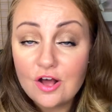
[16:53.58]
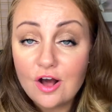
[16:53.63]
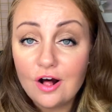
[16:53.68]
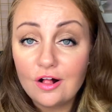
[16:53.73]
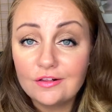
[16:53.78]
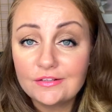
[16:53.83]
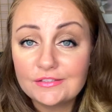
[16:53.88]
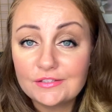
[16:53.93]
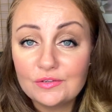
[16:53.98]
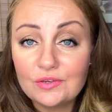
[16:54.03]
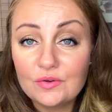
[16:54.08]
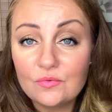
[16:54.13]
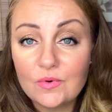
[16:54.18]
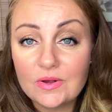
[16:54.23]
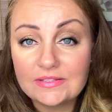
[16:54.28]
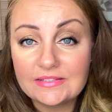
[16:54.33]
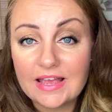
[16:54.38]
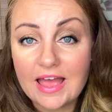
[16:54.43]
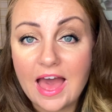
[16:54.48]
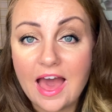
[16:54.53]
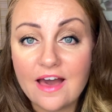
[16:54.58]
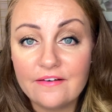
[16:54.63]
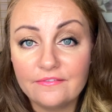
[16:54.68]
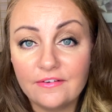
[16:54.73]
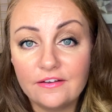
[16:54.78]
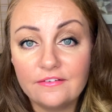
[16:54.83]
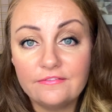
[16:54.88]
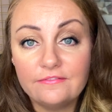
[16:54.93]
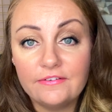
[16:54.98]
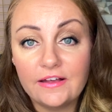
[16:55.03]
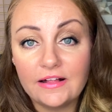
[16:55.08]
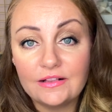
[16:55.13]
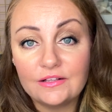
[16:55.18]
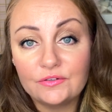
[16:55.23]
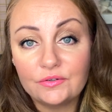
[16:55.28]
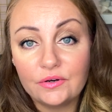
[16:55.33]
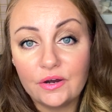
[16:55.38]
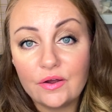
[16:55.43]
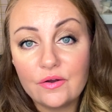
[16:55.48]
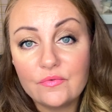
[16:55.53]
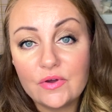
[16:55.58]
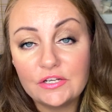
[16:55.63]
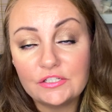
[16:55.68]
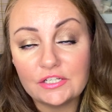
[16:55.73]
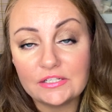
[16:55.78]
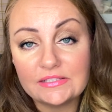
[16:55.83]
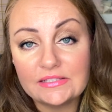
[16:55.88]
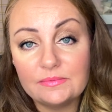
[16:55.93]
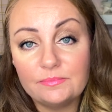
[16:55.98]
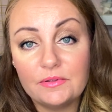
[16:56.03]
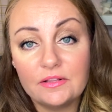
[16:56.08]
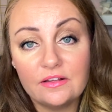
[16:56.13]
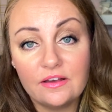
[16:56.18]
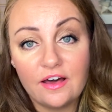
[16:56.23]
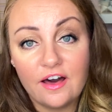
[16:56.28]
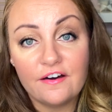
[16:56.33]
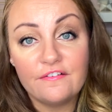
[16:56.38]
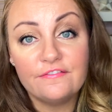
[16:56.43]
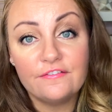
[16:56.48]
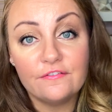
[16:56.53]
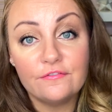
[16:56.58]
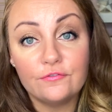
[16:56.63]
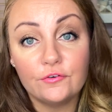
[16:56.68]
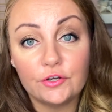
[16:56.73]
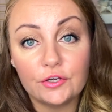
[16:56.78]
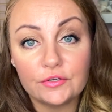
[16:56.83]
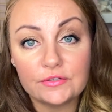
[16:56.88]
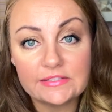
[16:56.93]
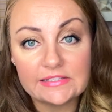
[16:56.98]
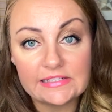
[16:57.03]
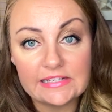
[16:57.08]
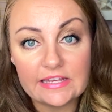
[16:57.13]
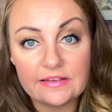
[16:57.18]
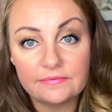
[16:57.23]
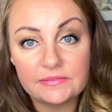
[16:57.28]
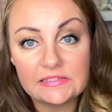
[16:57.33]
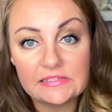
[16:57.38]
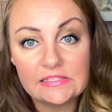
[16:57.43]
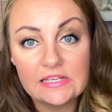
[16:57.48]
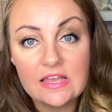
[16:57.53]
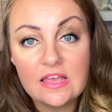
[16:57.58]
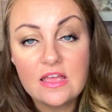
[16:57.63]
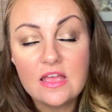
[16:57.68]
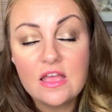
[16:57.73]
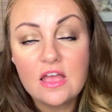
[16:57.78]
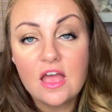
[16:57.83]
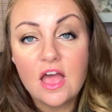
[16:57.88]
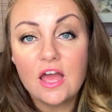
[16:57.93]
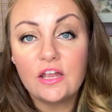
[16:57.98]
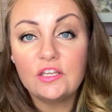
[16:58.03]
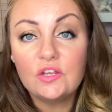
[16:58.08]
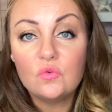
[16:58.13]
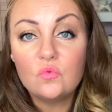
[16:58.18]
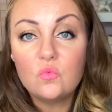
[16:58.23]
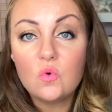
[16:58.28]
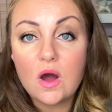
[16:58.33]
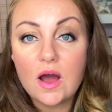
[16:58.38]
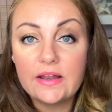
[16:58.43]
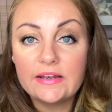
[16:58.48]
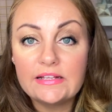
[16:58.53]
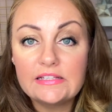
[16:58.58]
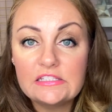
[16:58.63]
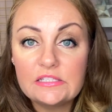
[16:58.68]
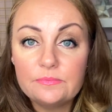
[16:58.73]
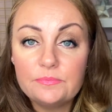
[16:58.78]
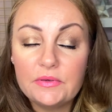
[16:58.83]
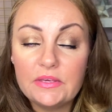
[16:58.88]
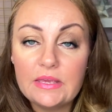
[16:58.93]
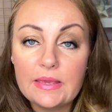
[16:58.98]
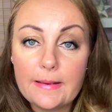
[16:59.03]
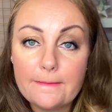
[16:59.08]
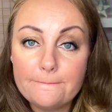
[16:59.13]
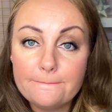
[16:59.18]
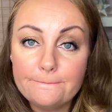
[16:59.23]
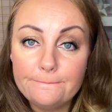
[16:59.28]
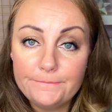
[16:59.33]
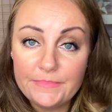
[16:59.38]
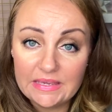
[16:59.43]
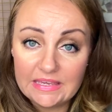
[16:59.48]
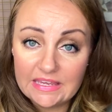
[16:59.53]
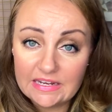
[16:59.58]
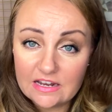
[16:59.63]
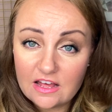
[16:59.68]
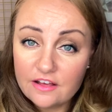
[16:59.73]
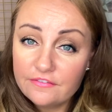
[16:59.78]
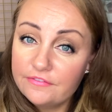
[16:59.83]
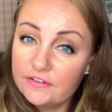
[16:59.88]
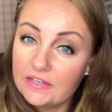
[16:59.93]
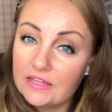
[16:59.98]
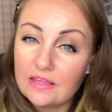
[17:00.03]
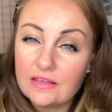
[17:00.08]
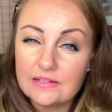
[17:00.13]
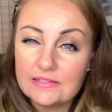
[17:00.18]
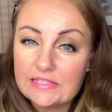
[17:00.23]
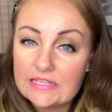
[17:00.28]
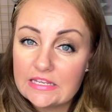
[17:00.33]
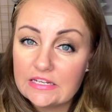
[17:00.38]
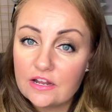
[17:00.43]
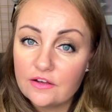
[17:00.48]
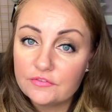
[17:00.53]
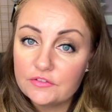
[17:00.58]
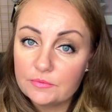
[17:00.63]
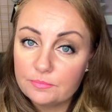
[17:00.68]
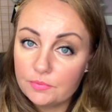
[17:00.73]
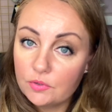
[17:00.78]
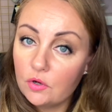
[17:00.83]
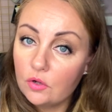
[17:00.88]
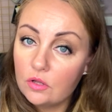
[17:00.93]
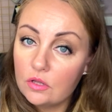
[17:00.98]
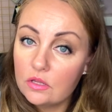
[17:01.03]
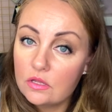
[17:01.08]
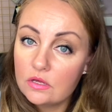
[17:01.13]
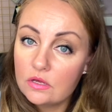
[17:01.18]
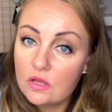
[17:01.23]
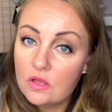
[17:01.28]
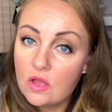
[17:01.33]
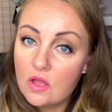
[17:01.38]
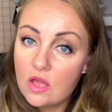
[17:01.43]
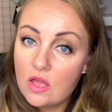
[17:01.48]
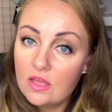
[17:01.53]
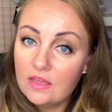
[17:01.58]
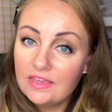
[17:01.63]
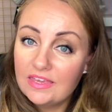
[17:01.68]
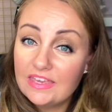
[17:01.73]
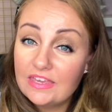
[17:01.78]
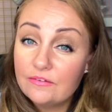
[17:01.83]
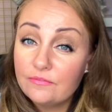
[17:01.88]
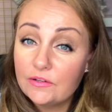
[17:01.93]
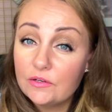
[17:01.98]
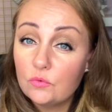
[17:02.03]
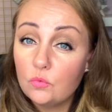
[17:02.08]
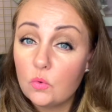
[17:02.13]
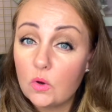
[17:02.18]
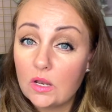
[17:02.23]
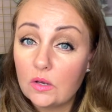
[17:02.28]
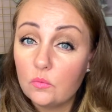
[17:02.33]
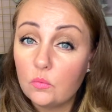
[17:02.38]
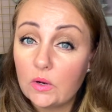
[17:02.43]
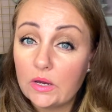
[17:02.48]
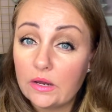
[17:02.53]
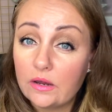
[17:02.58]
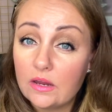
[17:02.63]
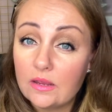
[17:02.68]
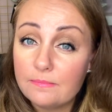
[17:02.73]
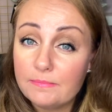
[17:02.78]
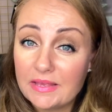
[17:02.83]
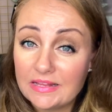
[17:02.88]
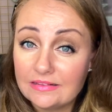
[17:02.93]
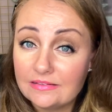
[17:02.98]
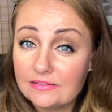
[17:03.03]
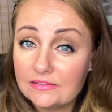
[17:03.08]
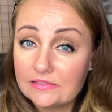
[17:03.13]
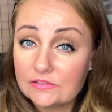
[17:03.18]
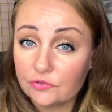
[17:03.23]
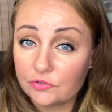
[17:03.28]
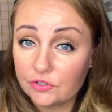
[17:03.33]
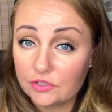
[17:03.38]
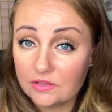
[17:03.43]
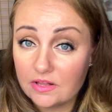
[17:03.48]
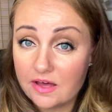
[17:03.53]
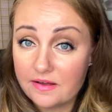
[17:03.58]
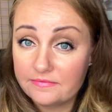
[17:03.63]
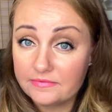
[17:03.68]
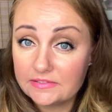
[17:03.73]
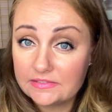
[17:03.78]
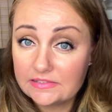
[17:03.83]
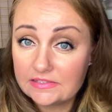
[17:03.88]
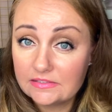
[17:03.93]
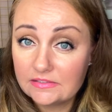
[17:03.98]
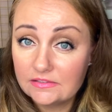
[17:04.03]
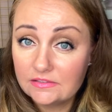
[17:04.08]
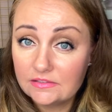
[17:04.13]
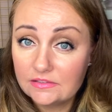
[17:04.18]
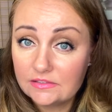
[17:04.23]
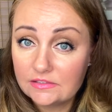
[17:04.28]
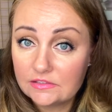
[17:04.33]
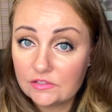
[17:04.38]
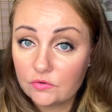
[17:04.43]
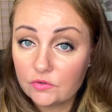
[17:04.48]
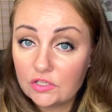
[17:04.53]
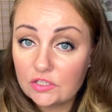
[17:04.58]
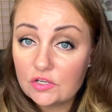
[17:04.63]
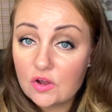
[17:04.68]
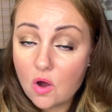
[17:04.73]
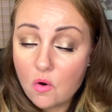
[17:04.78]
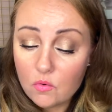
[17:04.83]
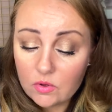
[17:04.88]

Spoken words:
Also, you want to have a Velcro adjustable cuff for your sleeves, and you want it to be big enough and easy enough to pull even when wearing mittens or gloves. So you don't